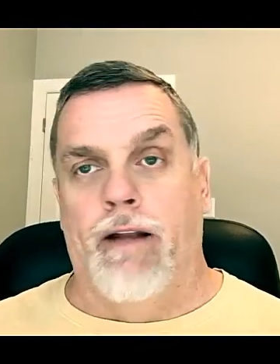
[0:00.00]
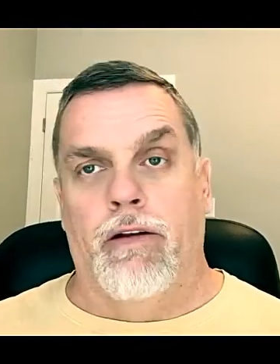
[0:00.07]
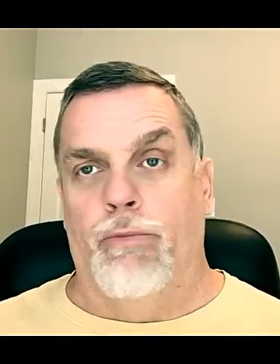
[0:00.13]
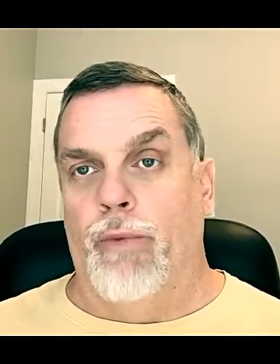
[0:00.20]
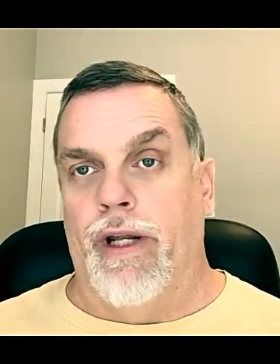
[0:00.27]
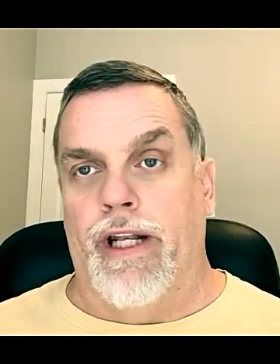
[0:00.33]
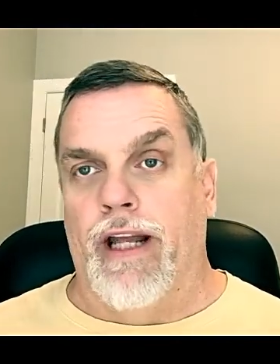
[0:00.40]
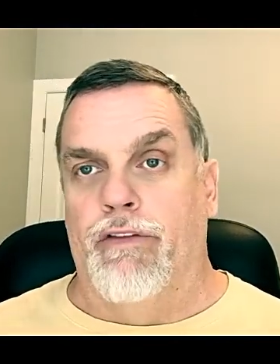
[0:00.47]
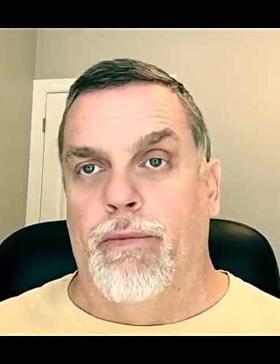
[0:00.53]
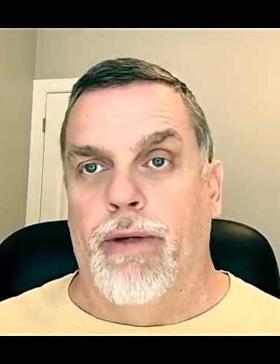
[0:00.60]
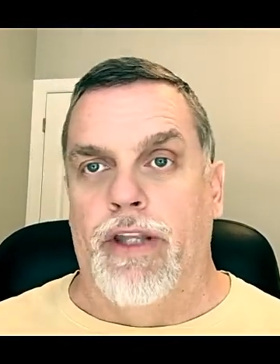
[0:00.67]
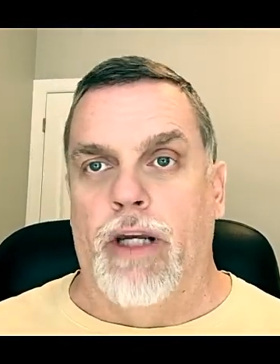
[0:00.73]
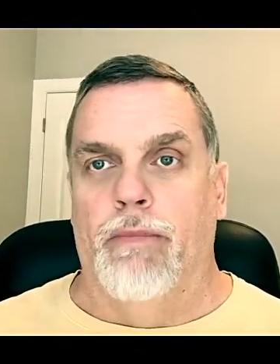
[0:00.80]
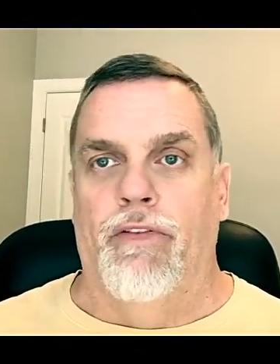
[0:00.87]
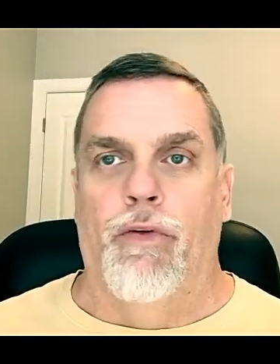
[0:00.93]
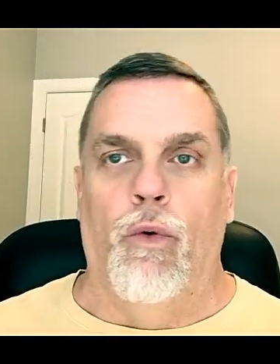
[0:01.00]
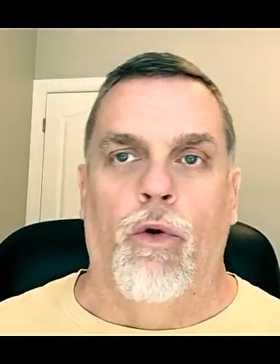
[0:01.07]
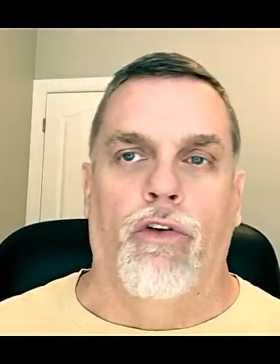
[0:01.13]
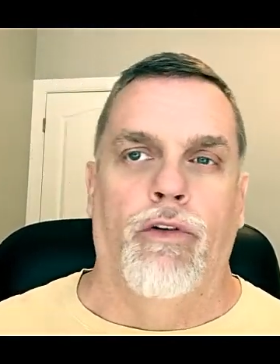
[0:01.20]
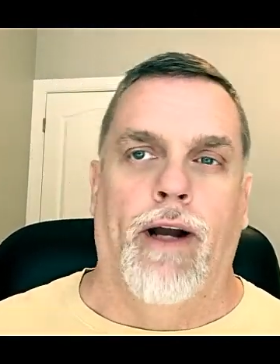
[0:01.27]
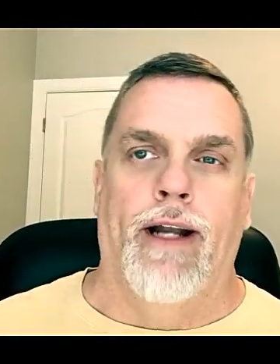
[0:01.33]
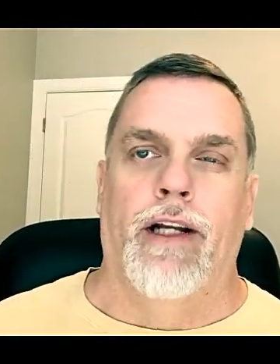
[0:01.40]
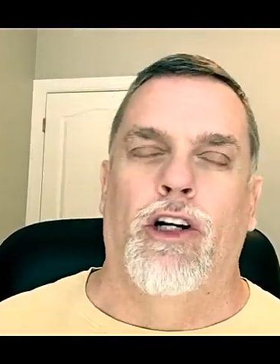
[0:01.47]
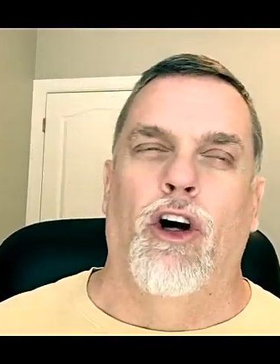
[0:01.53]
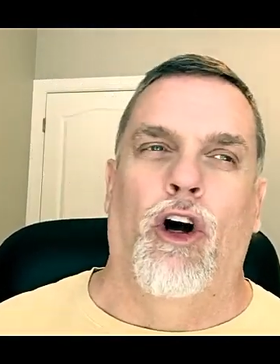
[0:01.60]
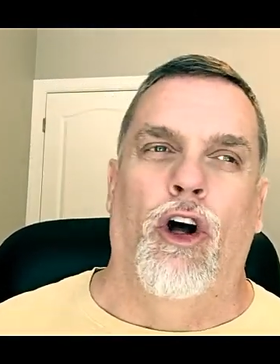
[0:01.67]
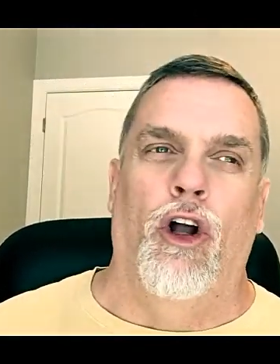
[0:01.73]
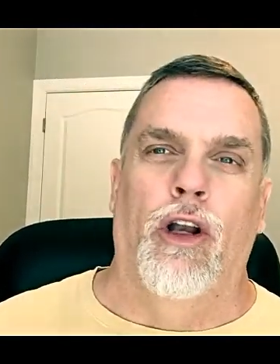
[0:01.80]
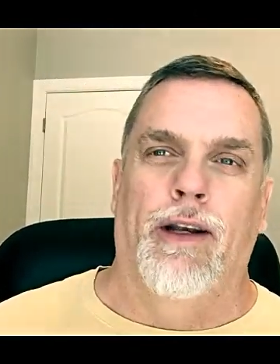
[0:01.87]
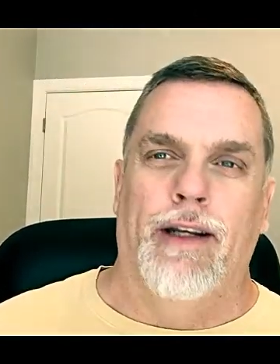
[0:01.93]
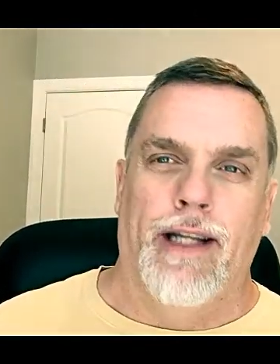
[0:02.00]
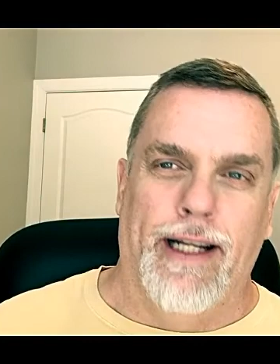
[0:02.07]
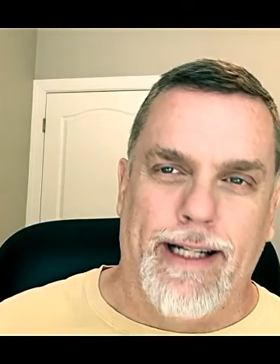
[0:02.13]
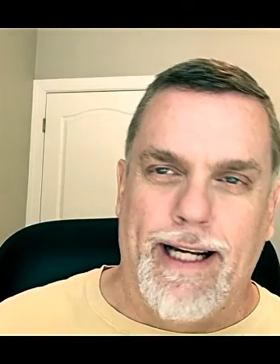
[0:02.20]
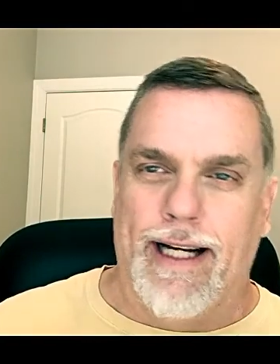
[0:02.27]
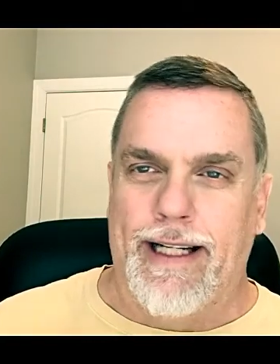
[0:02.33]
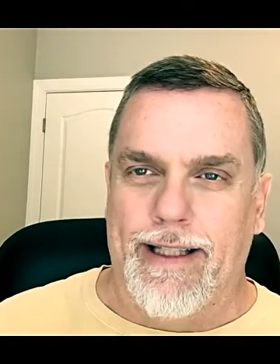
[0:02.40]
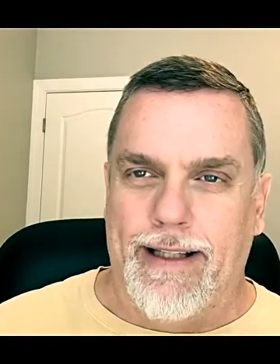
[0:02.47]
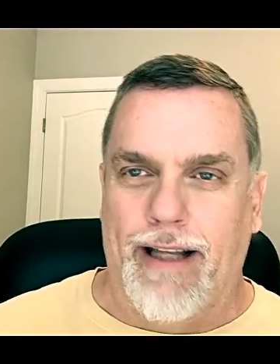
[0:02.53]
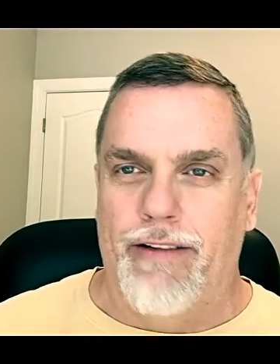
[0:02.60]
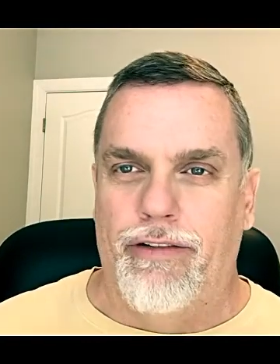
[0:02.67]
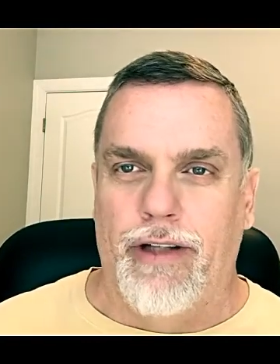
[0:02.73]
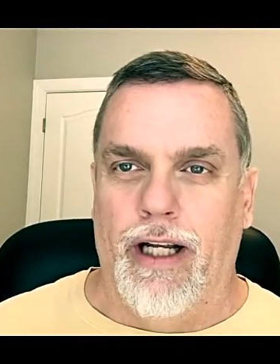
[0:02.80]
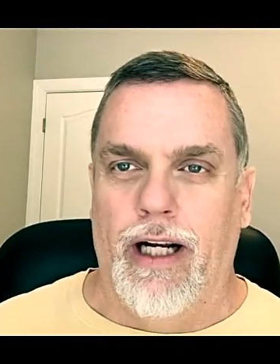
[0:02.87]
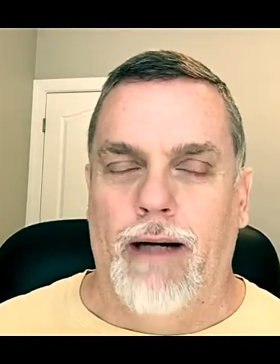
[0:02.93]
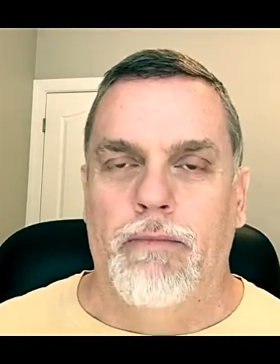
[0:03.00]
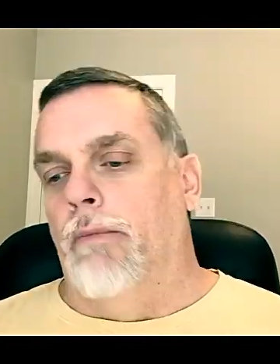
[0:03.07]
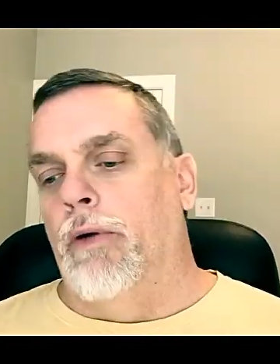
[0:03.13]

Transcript: We'd never been there before, so I had to call and kind of get that set up.